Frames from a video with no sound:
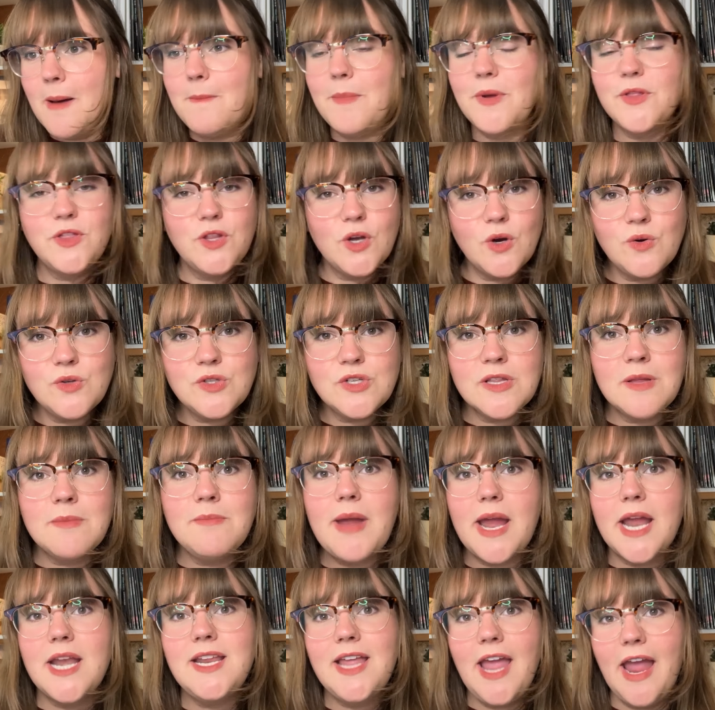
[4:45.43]
But those are the
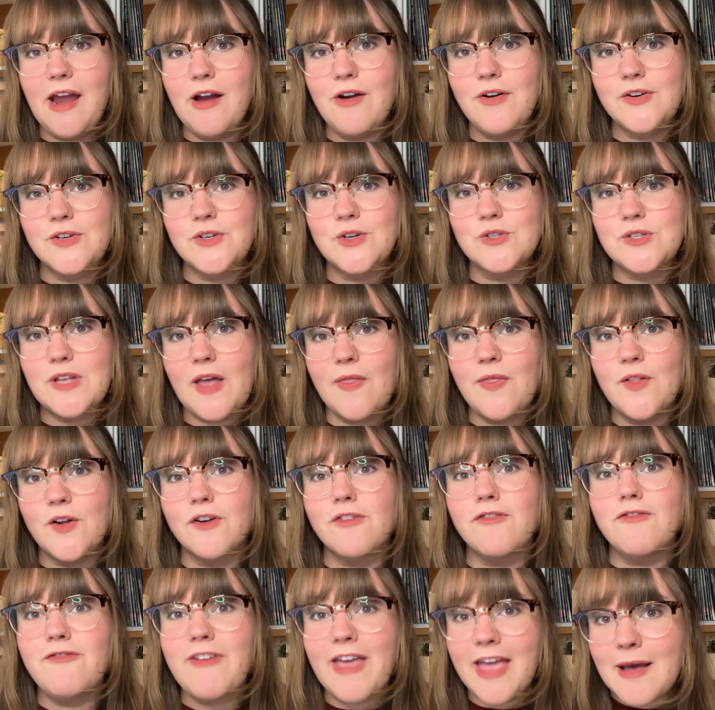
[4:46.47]
main characters and
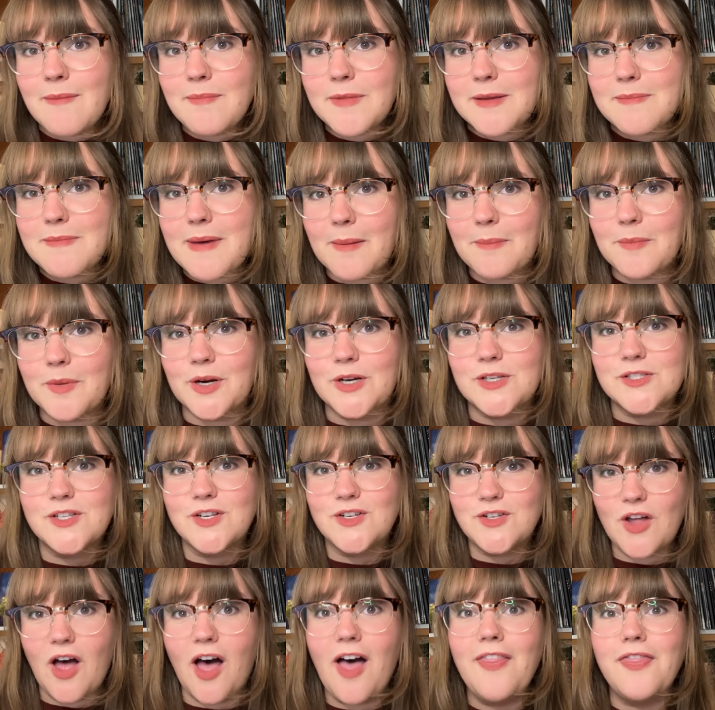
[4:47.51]
their family members,
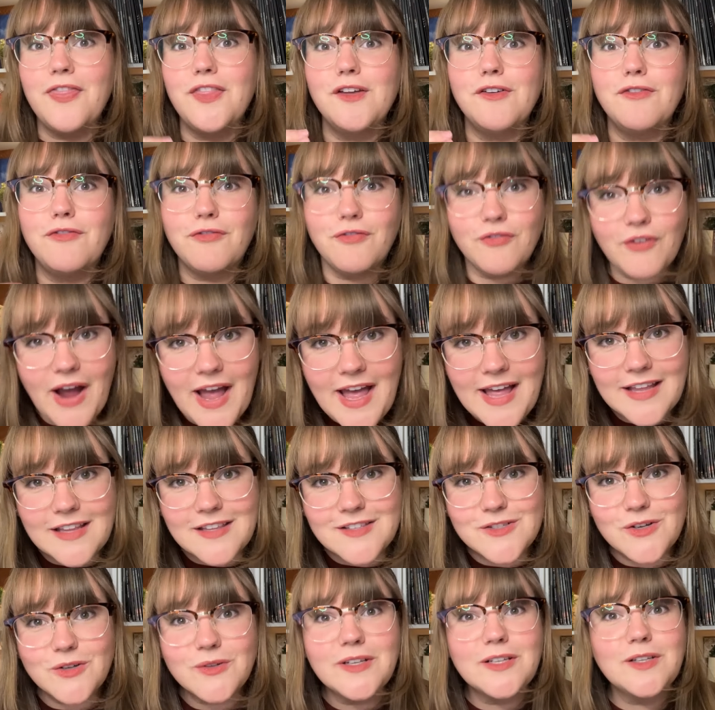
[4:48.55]
not the
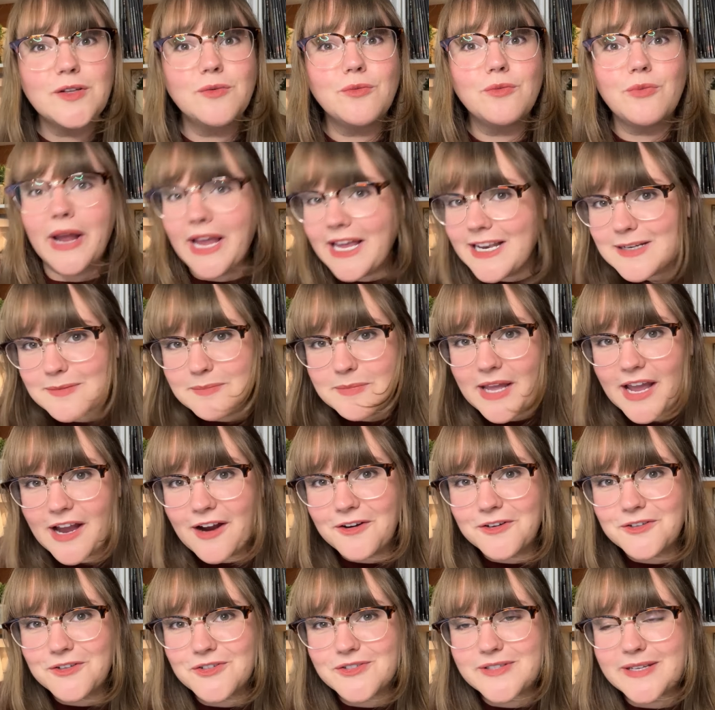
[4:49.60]
friends or like the random
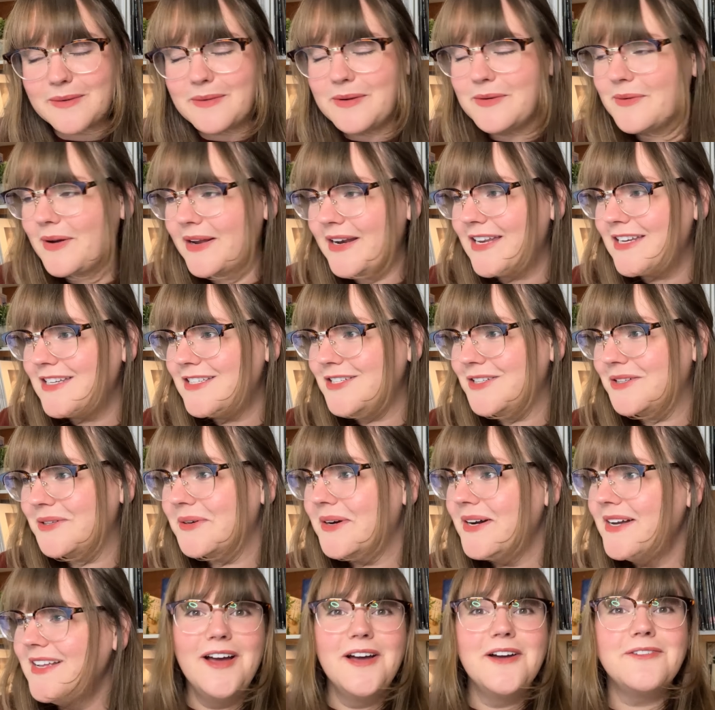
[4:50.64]
characters that we run
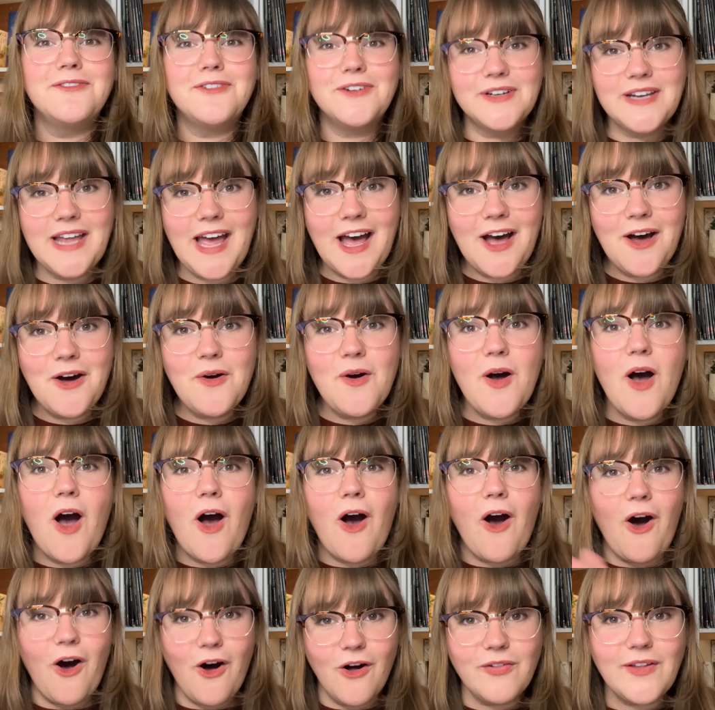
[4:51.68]
into. For now,
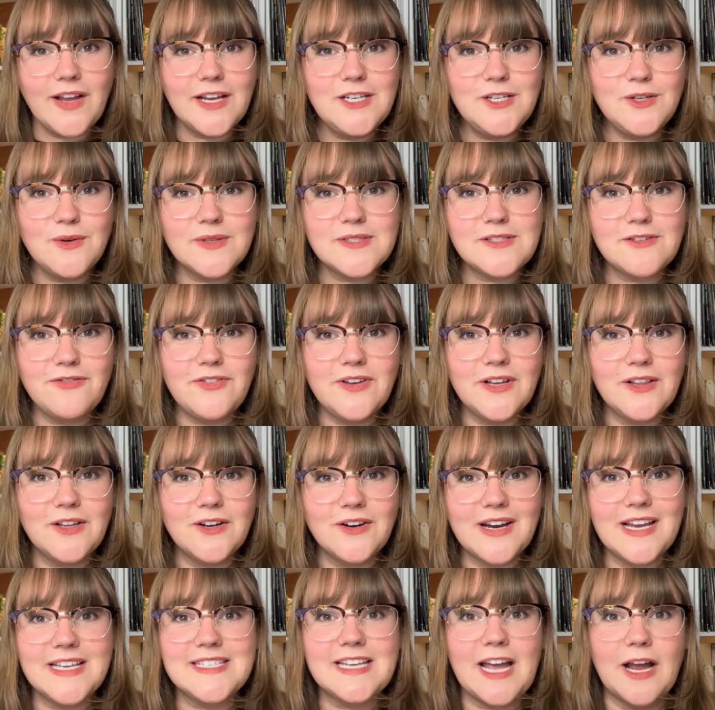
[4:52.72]
all I do as a
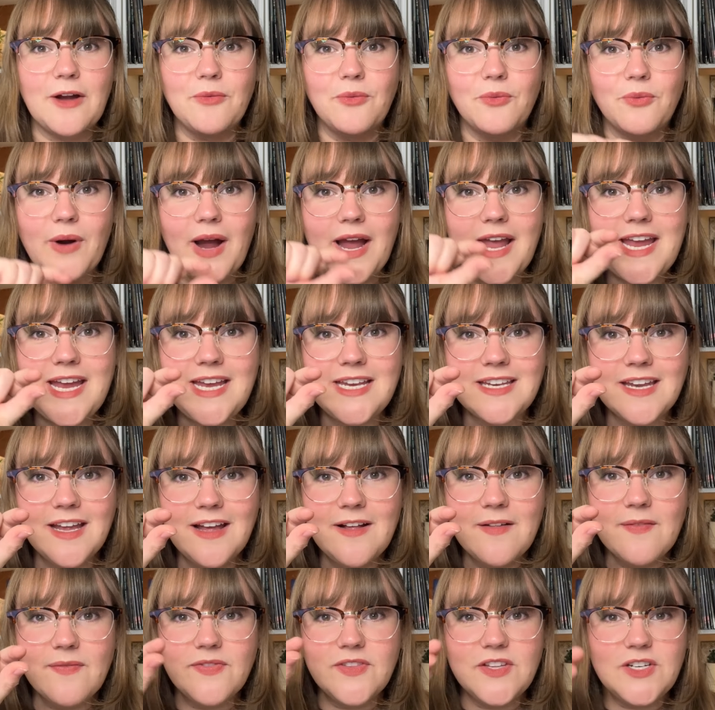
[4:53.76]
filler is I write
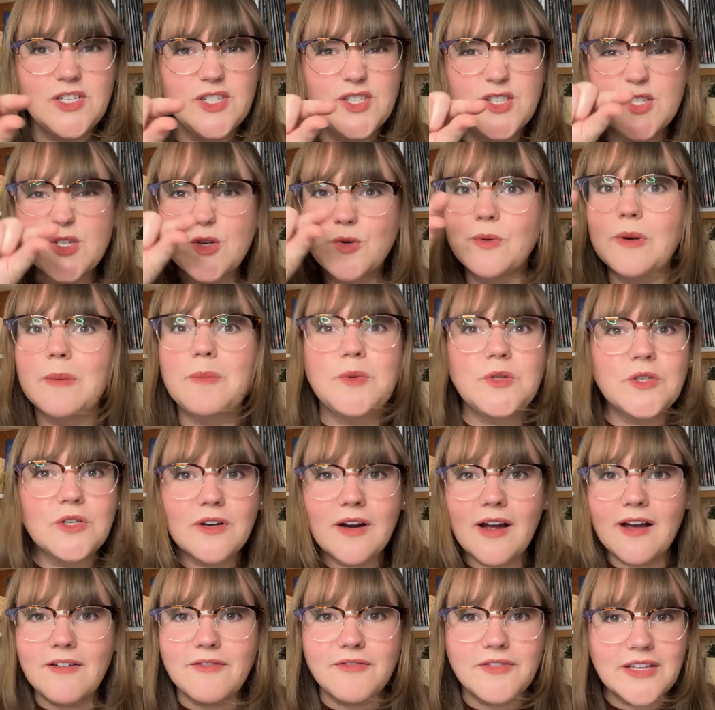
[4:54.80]
the
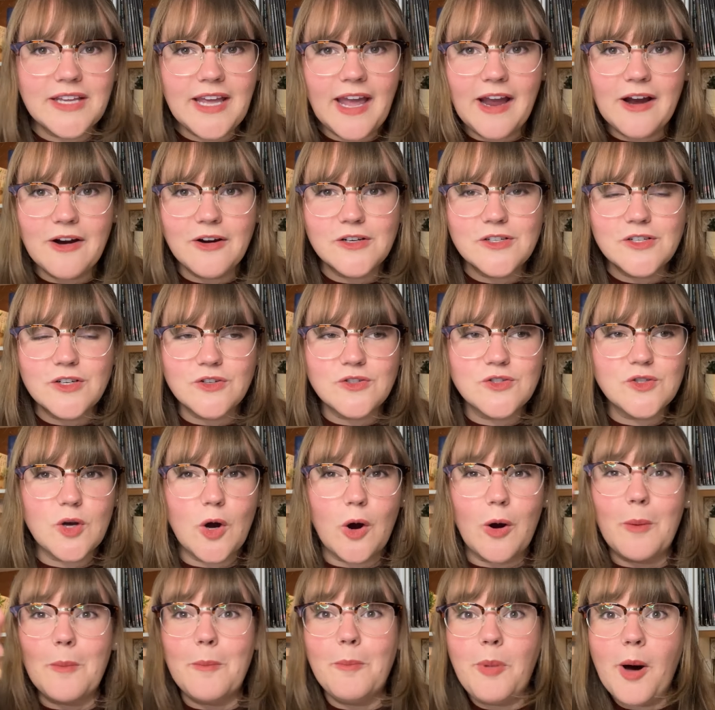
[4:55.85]
descriptor of the character.
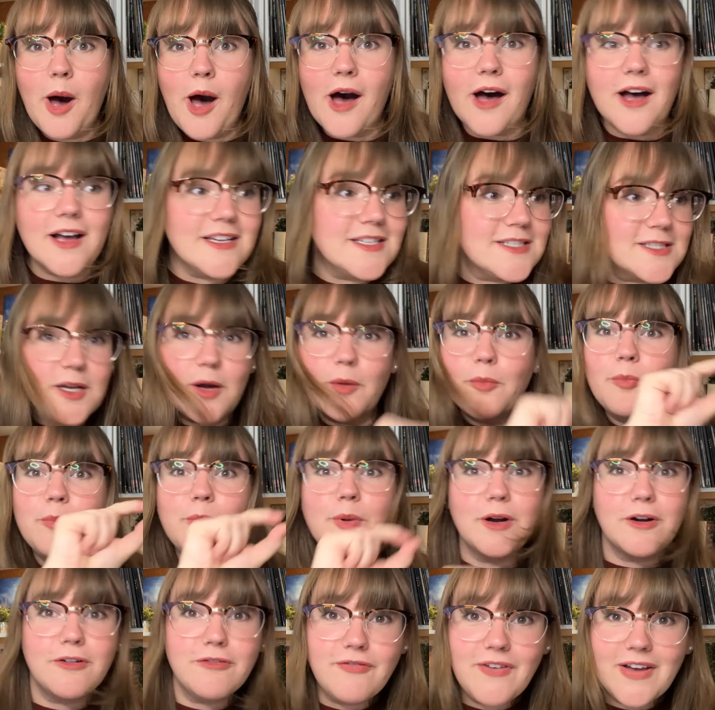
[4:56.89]
So boss,
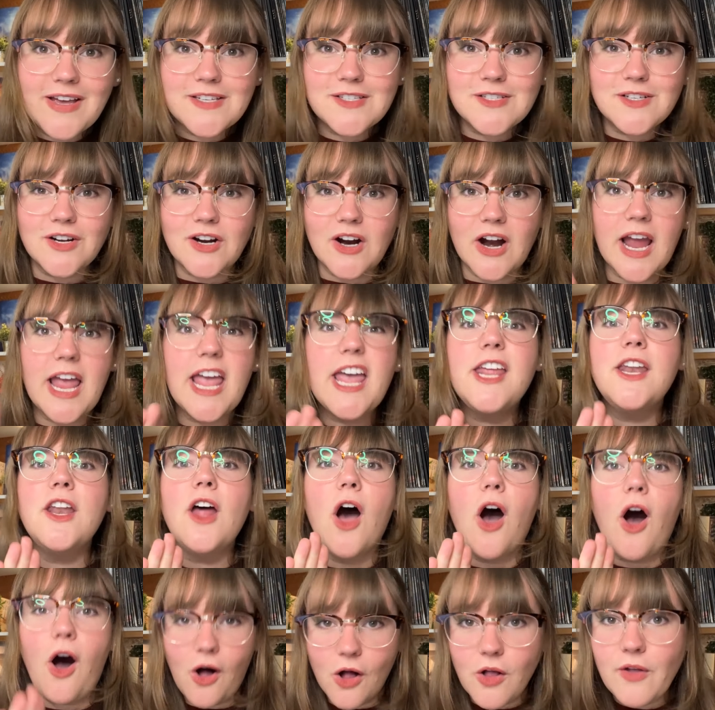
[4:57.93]
professor
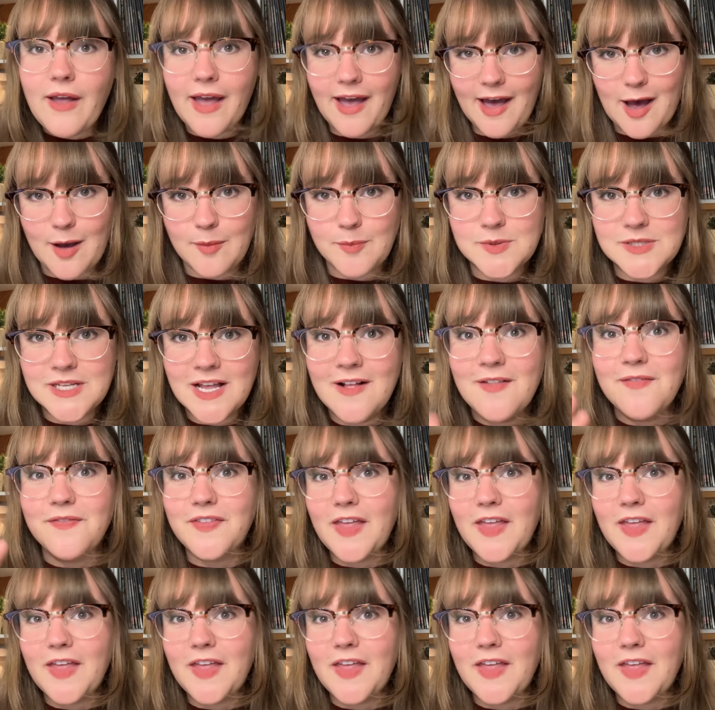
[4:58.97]
in all caps.